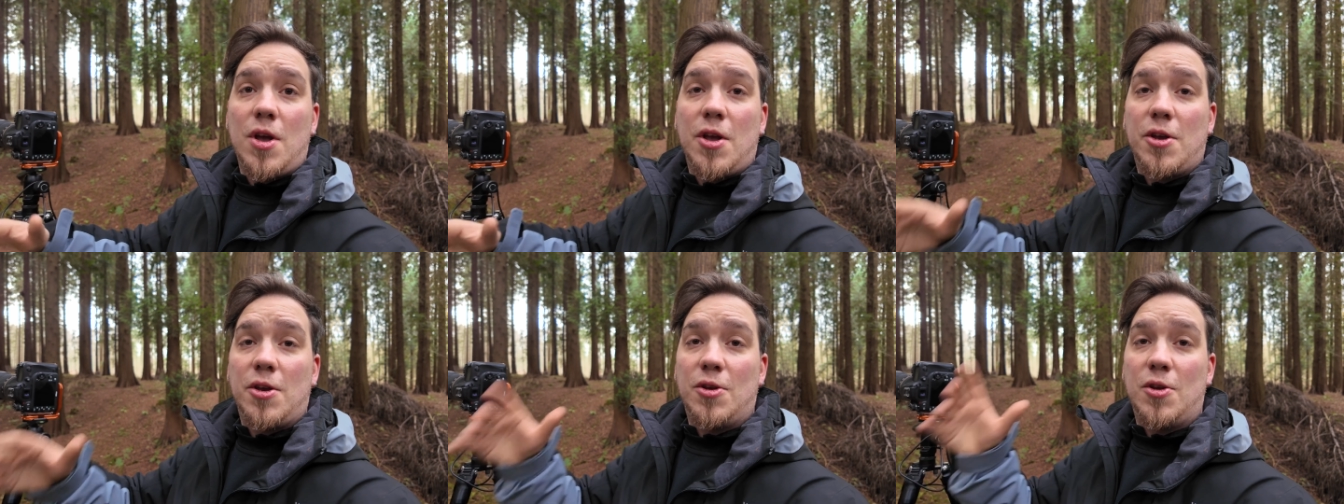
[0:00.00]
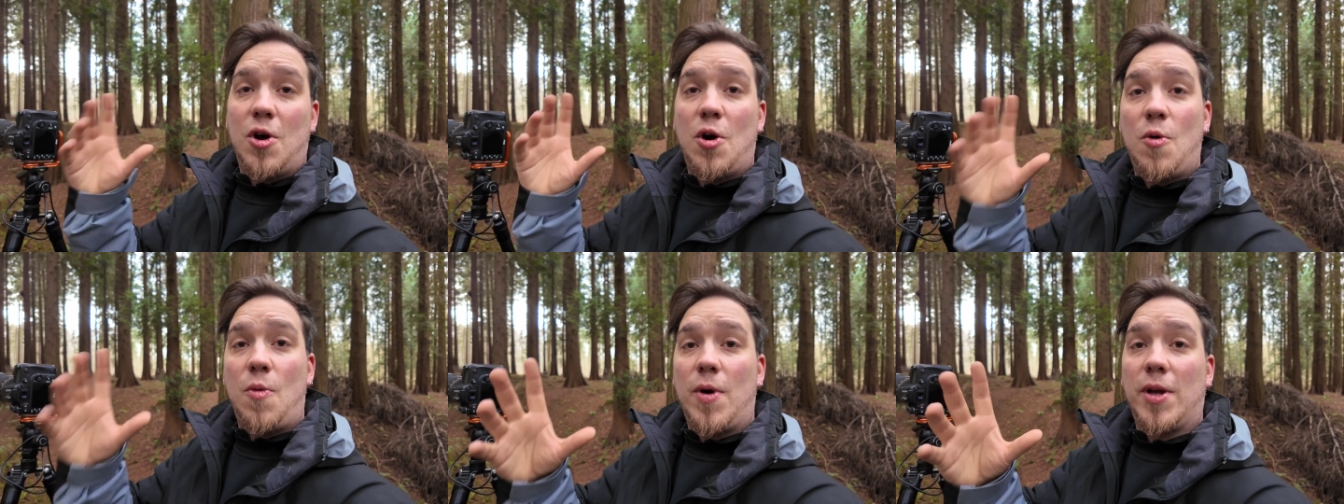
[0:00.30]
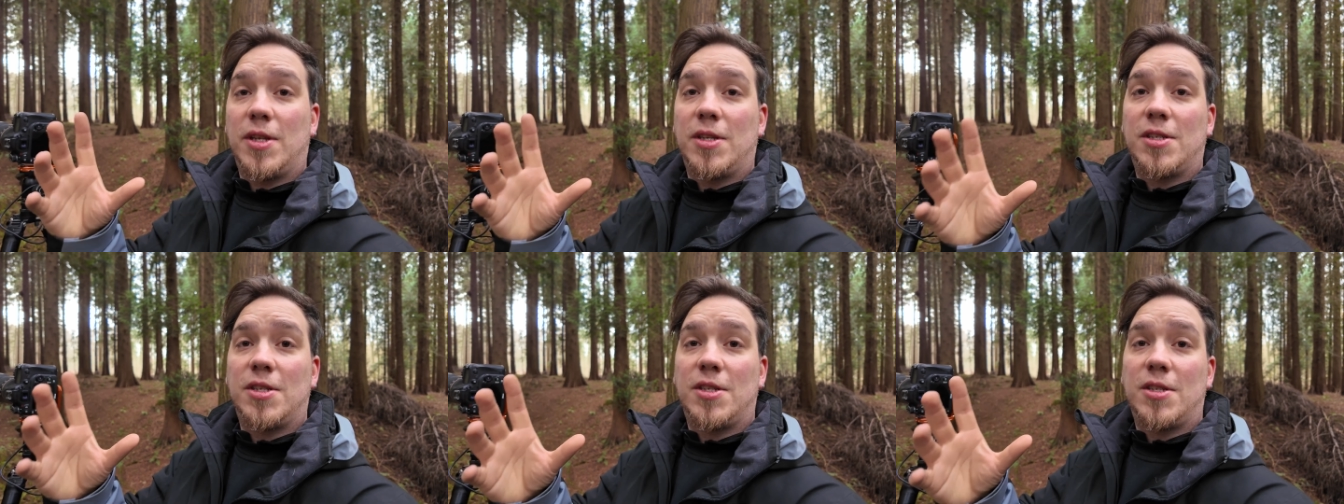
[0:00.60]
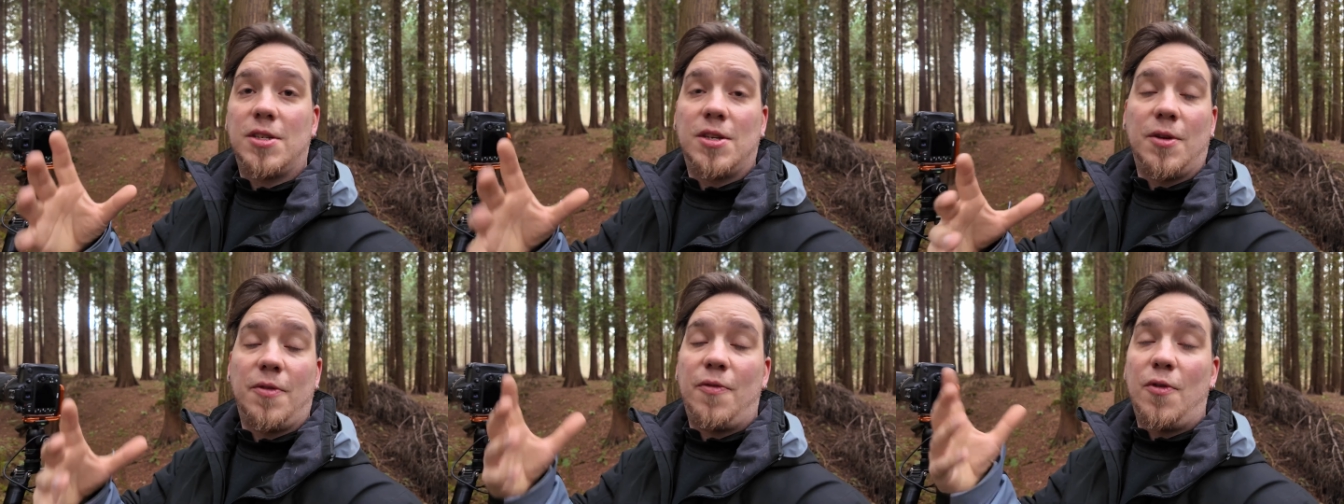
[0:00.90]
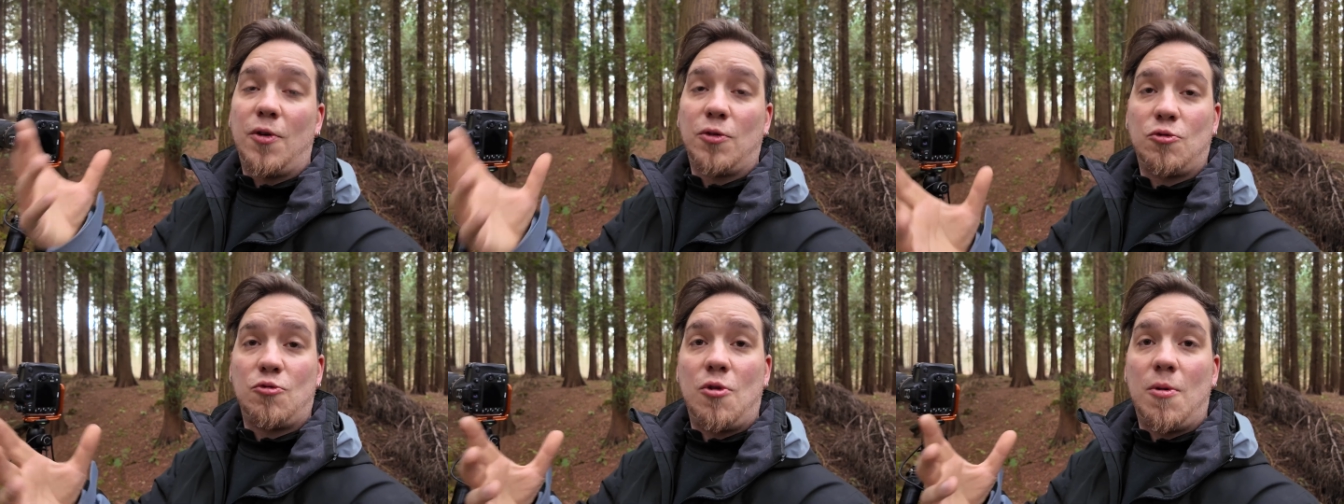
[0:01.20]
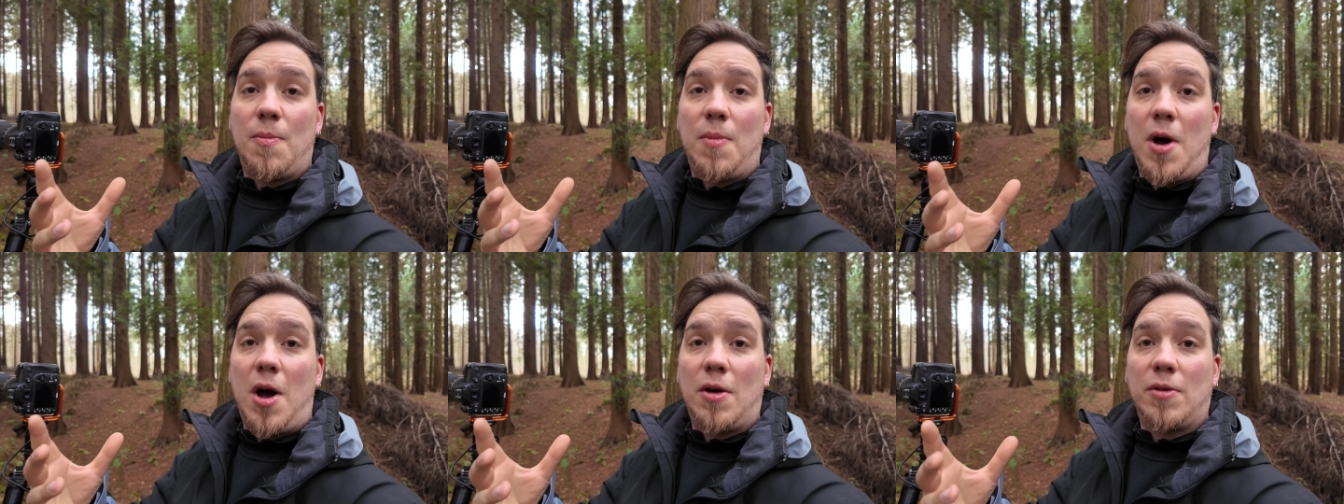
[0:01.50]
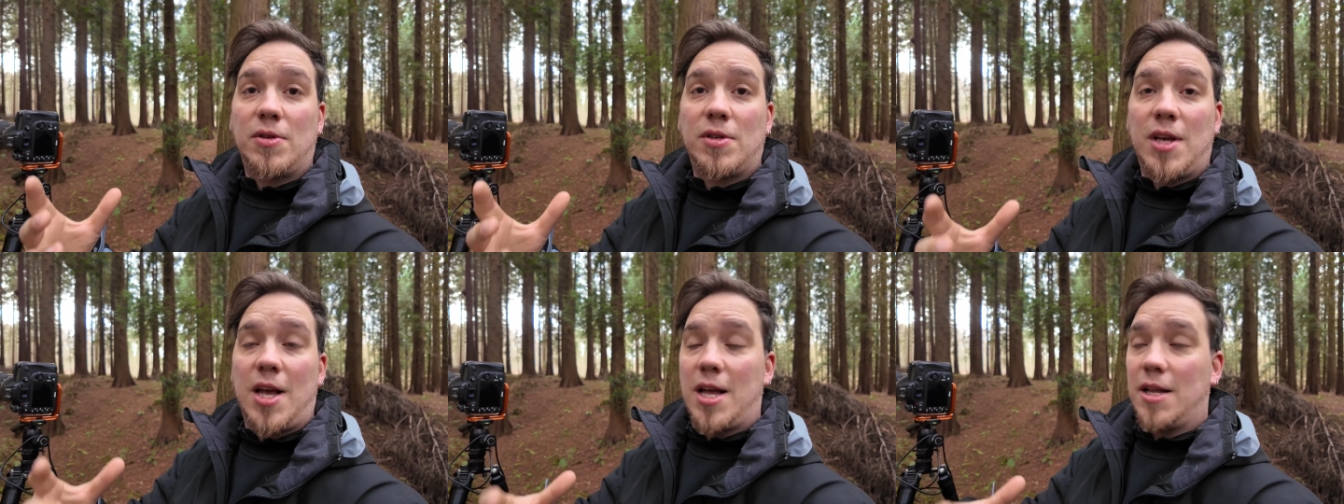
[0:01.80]
You know what's the photo
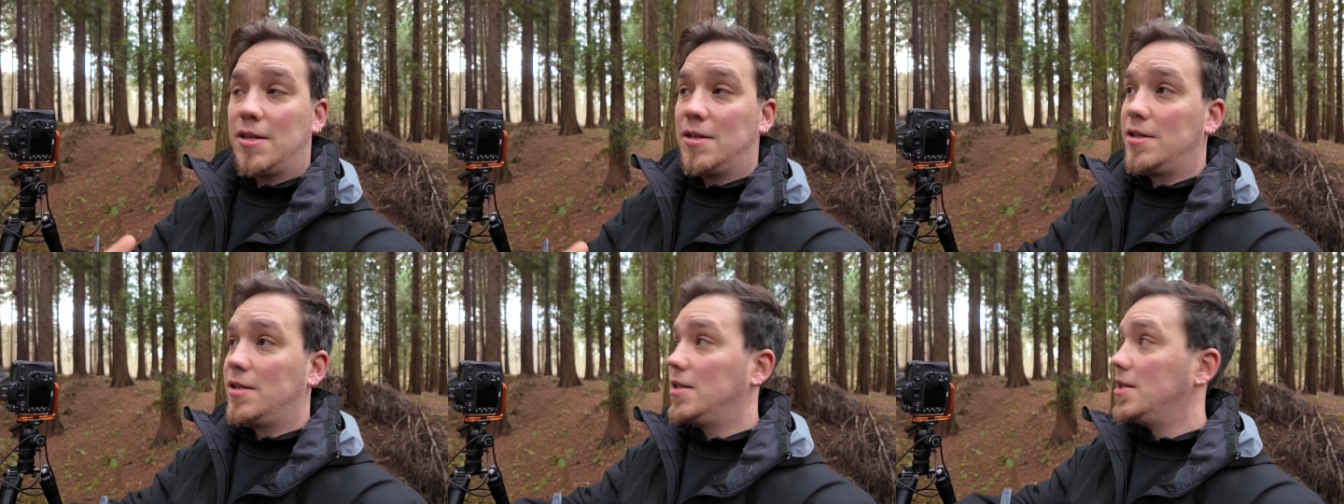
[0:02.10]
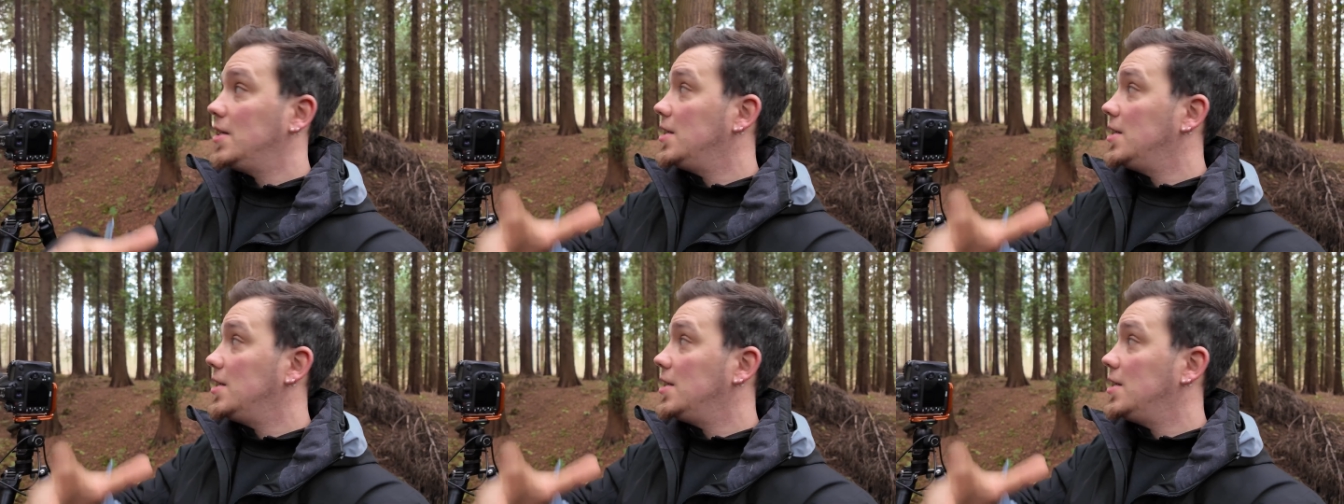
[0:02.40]
about, and